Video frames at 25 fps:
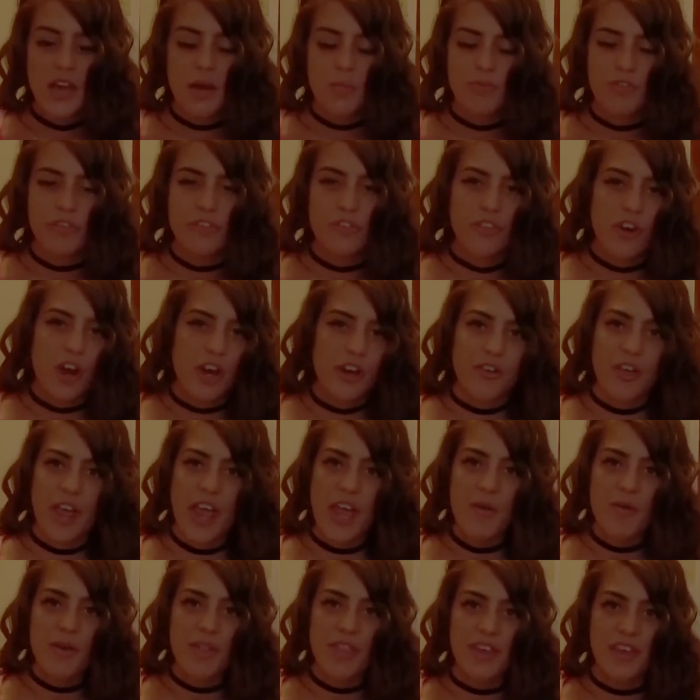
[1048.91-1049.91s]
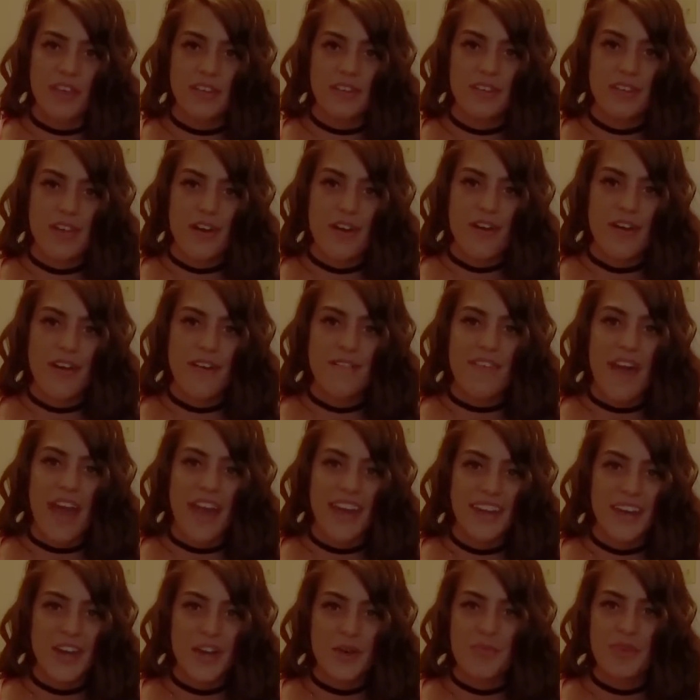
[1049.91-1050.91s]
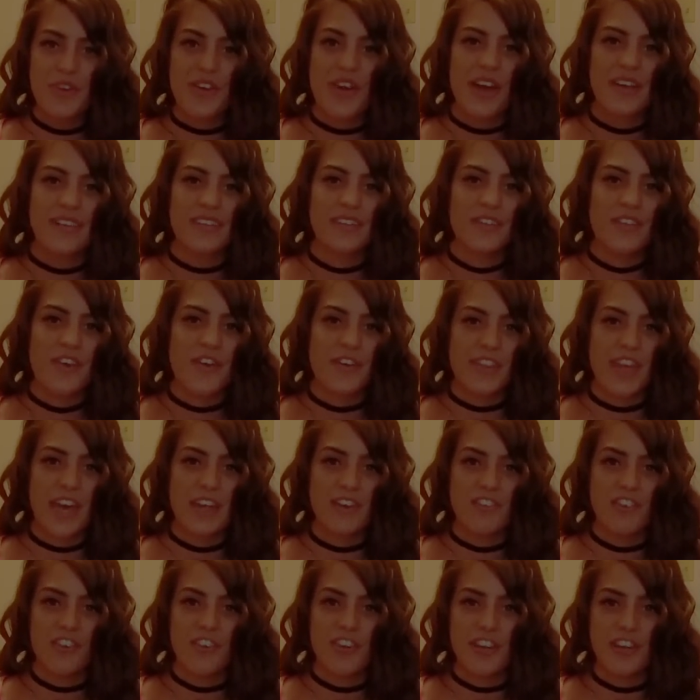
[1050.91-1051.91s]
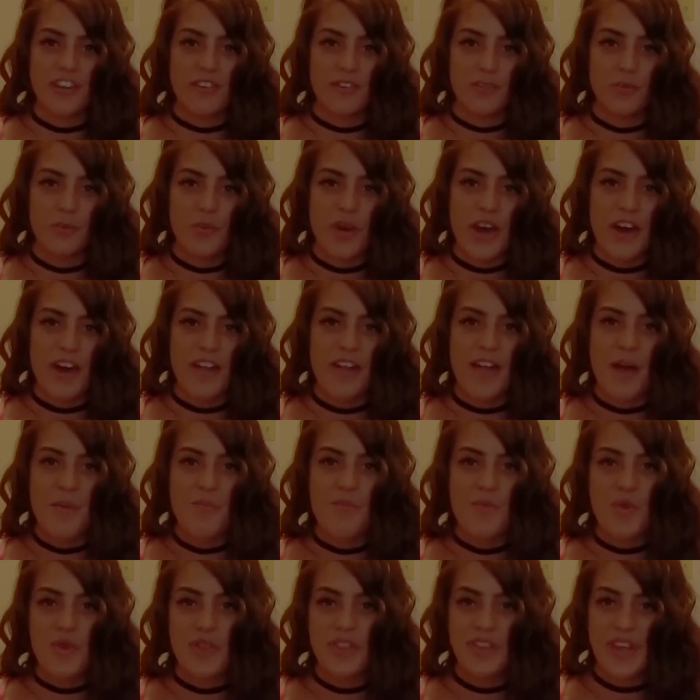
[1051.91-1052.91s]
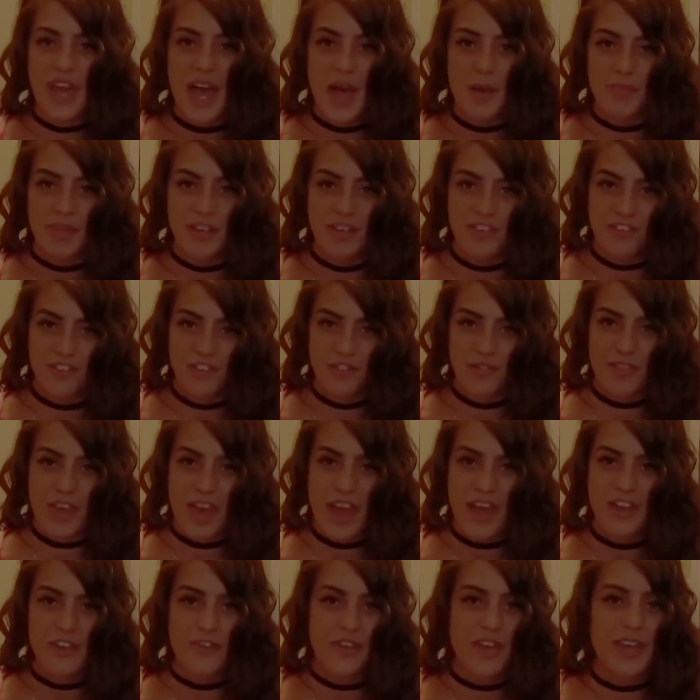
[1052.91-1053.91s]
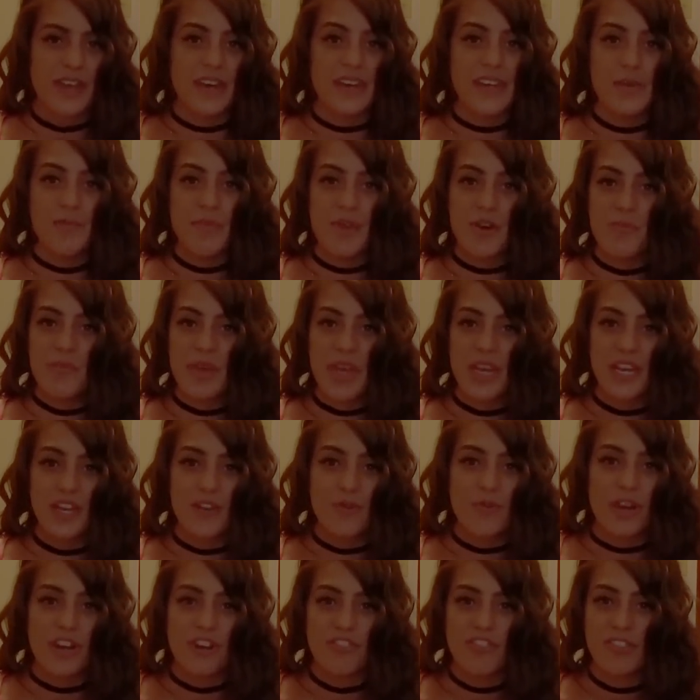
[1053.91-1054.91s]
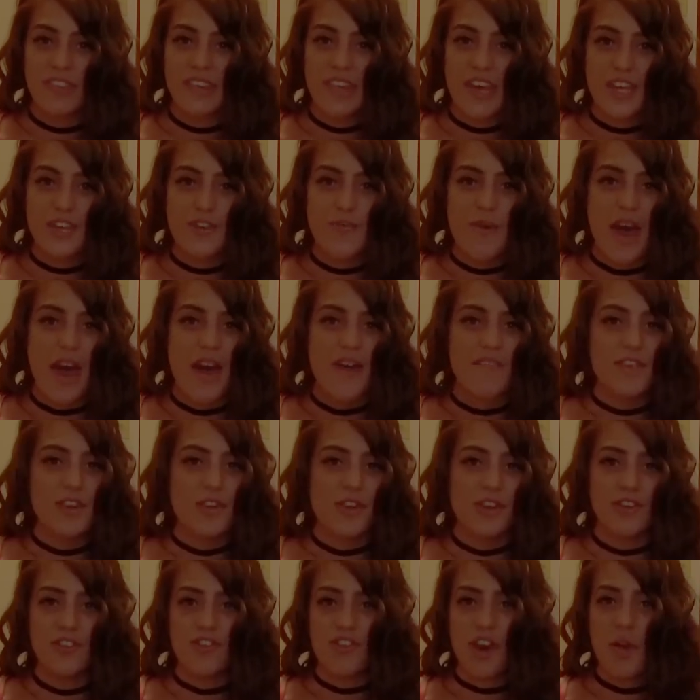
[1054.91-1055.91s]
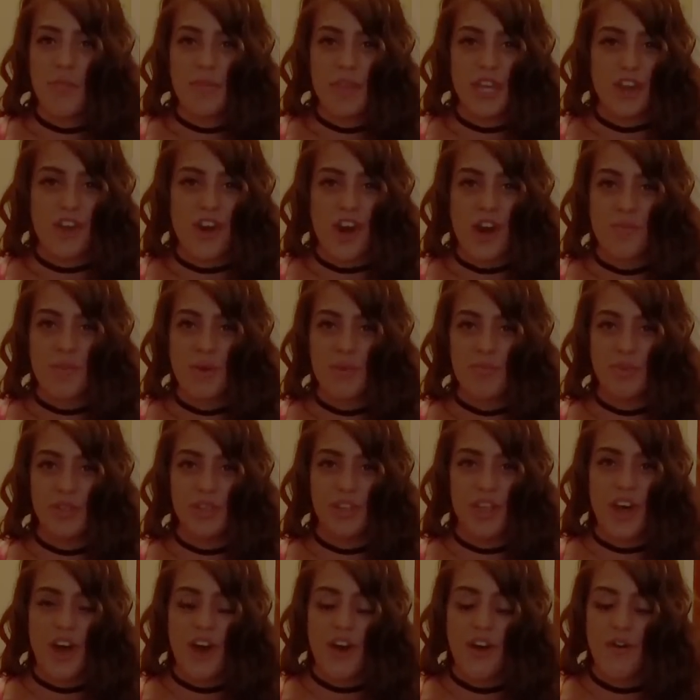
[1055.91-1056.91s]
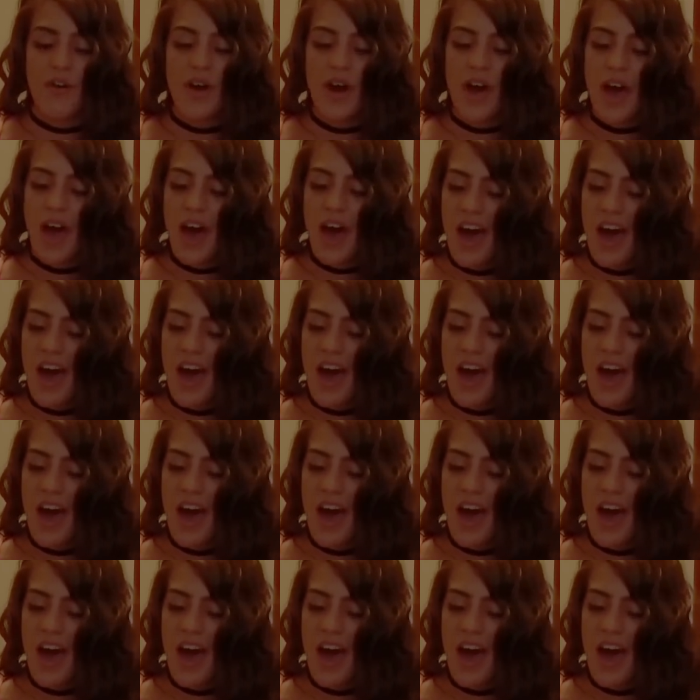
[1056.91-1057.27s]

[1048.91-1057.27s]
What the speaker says: Just not okay with it. So if I can help you guys along that journey as well, I'm more than happy to do that. You can email me any questions that you have. You can drop me a comment below.